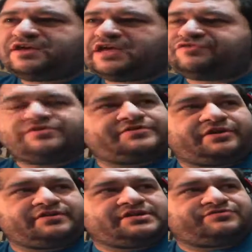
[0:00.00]
Have you ever
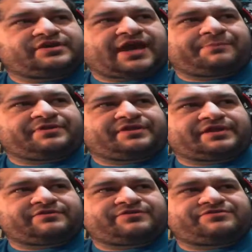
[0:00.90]
heard of anything happening
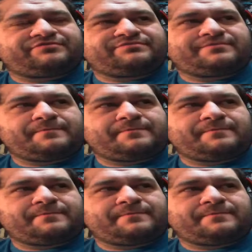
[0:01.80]
like this?